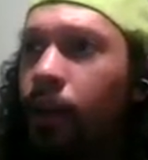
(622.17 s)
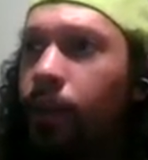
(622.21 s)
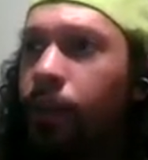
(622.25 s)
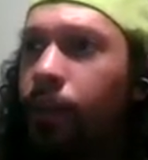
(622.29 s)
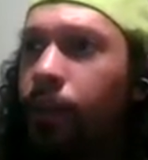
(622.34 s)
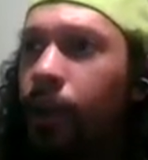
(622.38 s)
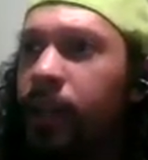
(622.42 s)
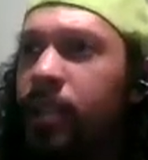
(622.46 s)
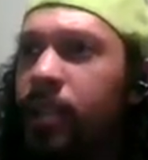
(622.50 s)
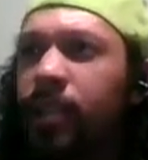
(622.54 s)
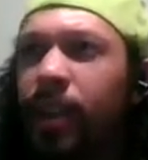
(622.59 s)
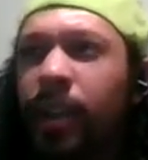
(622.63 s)

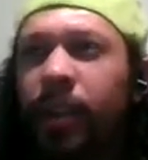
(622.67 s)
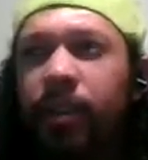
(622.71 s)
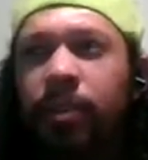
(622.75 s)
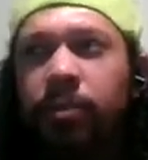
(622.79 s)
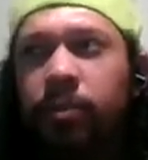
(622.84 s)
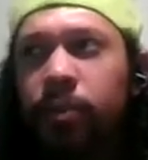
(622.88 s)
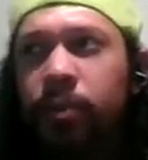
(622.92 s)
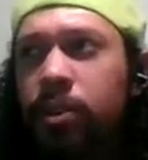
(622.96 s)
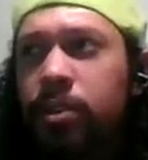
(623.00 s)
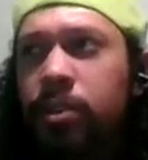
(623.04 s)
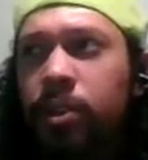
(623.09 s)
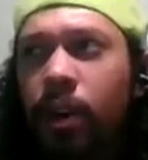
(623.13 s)
but it's like
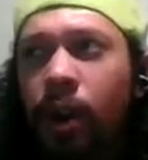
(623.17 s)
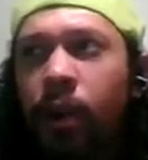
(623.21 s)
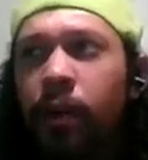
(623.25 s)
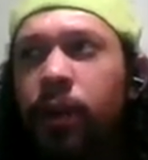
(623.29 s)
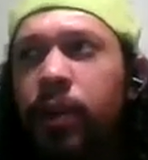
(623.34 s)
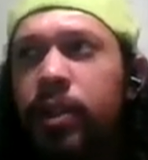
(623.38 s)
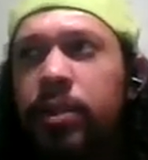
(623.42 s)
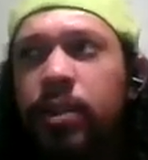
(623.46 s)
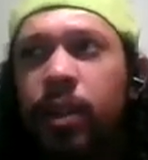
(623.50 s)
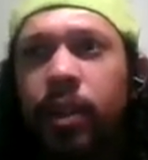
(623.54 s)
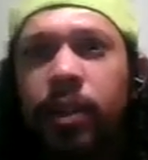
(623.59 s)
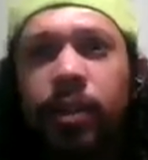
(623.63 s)
it
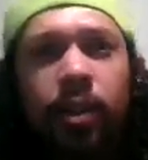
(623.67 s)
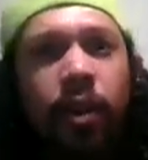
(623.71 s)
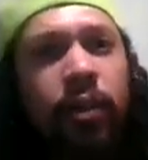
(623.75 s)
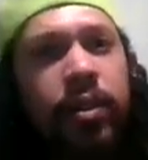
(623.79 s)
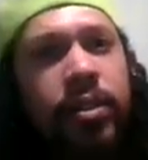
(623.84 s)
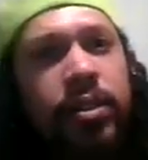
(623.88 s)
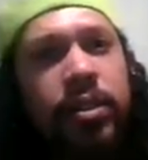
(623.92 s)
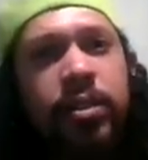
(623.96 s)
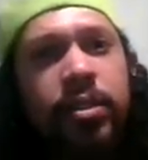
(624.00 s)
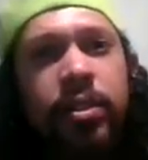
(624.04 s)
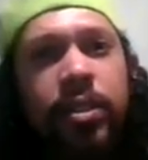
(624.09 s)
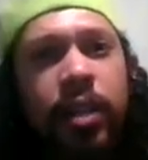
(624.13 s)

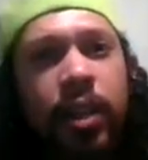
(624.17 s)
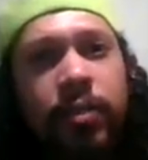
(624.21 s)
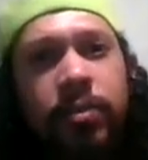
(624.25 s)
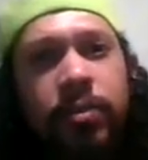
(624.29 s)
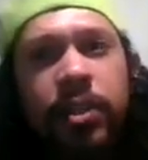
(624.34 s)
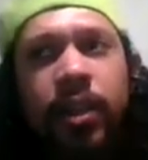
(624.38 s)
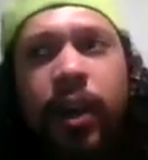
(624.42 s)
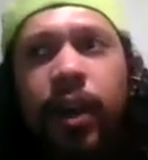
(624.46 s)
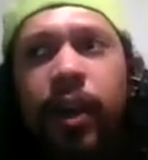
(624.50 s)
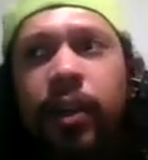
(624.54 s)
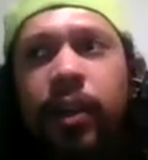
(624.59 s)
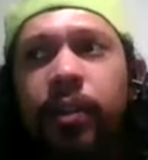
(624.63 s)
always just seems
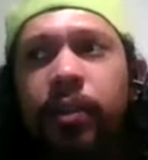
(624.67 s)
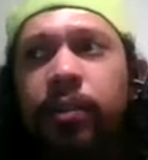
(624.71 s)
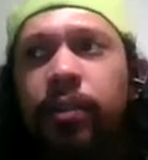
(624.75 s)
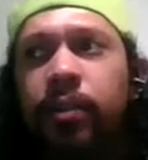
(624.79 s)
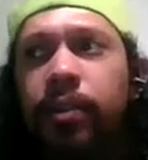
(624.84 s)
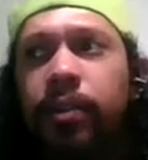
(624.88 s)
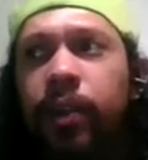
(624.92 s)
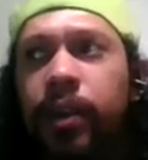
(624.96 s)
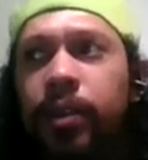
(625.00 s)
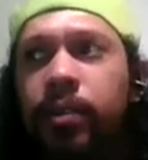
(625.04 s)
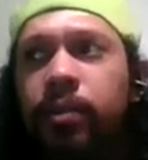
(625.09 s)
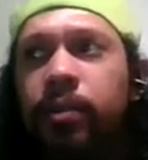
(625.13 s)
like
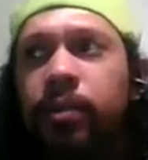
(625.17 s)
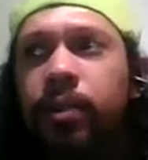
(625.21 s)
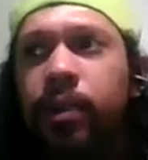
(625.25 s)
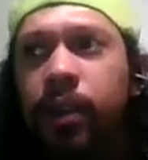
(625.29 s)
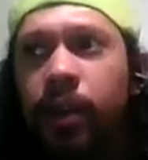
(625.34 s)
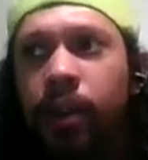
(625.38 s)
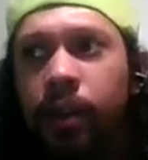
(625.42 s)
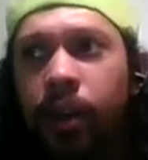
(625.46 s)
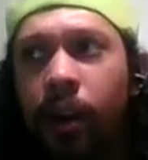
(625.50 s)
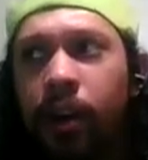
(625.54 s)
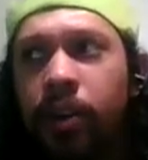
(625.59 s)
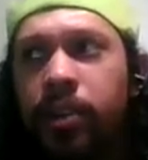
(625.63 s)

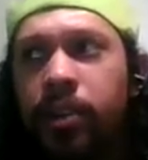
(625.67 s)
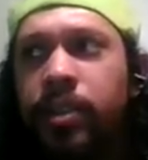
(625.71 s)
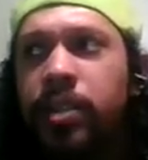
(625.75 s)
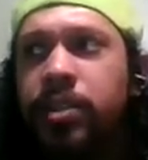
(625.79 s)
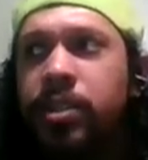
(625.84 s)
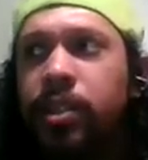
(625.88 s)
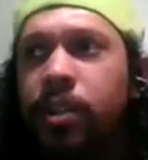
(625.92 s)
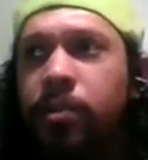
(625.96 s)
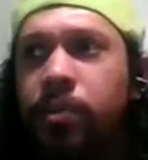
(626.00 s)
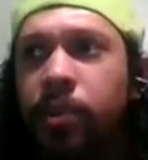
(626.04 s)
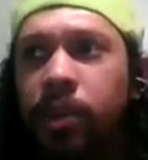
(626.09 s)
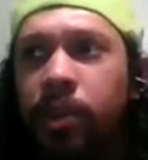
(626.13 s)
the
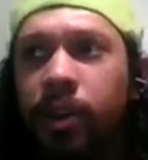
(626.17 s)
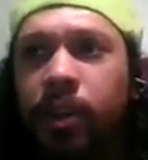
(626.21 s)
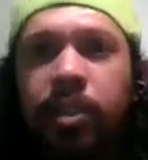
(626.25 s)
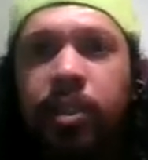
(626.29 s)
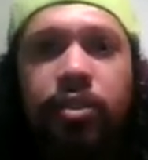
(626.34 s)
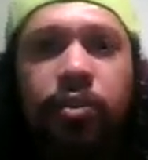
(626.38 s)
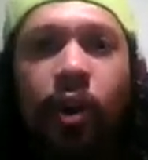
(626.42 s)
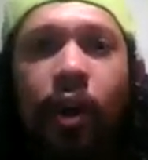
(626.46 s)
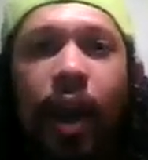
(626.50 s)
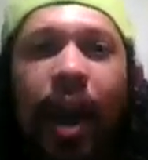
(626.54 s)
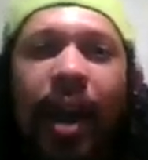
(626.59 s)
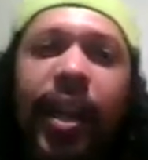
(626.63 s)
artistic community
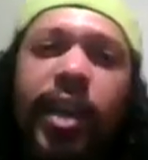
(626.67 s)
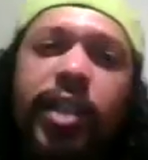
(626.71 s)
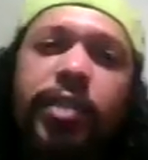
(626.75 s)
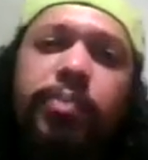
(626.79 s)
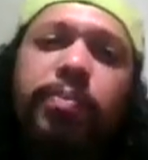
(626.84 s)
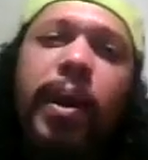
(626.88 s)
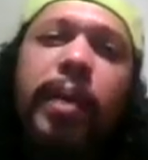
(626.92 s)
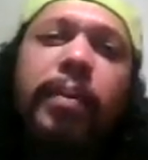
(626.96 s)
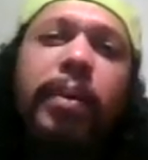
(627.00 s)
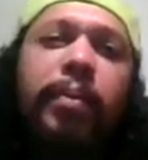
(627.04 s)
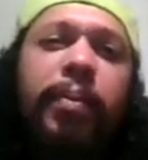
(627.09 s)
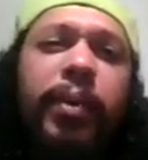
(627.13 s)
is growing. I guess
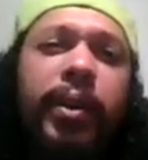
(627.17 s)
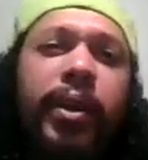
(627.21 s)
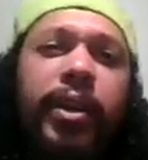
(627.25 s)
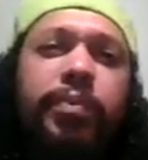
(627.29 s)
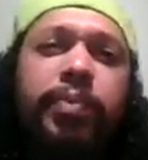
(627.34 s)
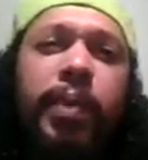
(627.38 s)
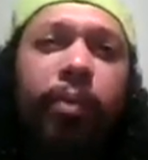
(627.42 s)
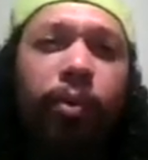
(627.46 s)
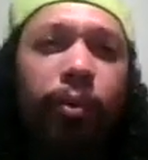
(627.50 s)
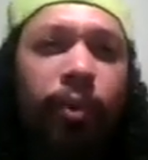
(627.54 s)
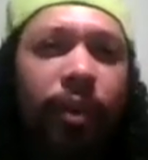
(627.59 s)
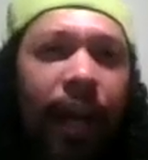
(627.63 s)
maybe because
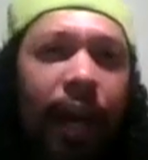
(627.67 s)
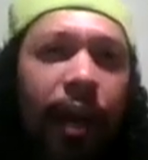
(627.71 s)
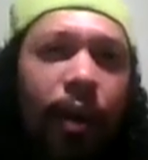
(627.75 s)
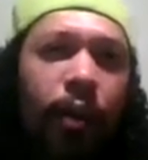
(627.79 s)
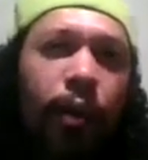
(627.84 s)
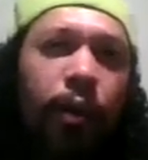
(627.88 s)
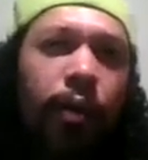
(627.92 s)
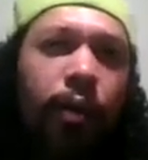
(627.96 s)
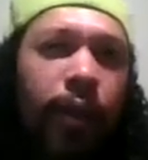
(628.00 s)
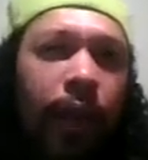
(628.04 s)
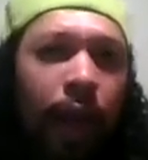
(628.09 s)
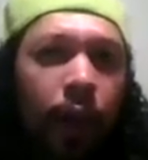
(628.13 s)
people
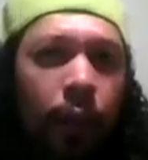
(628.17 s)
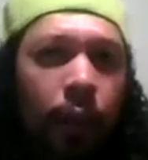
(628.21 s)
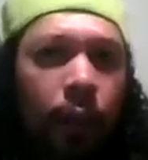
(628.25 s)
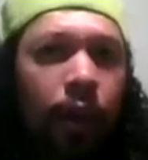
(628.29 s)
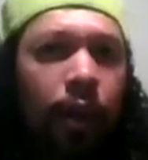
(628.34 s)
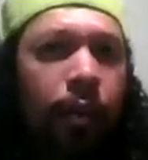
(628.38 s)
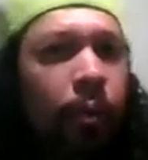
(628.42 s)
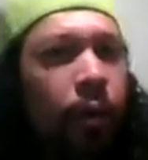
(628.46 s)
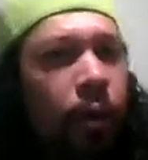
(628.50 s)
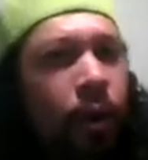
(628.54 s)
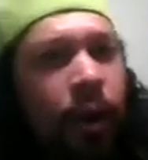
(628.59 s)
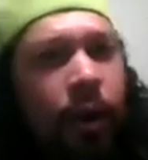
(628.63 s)

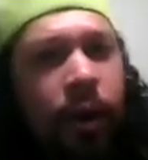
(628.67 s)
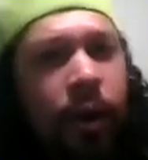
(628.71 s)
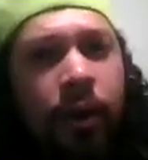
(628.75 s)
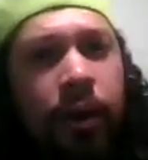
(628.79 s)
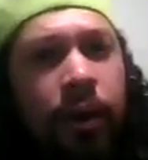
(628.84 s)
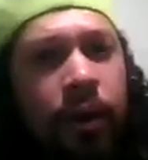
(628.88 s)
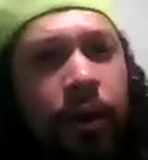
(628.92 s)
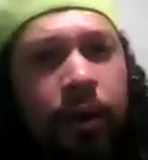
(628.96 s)
network more.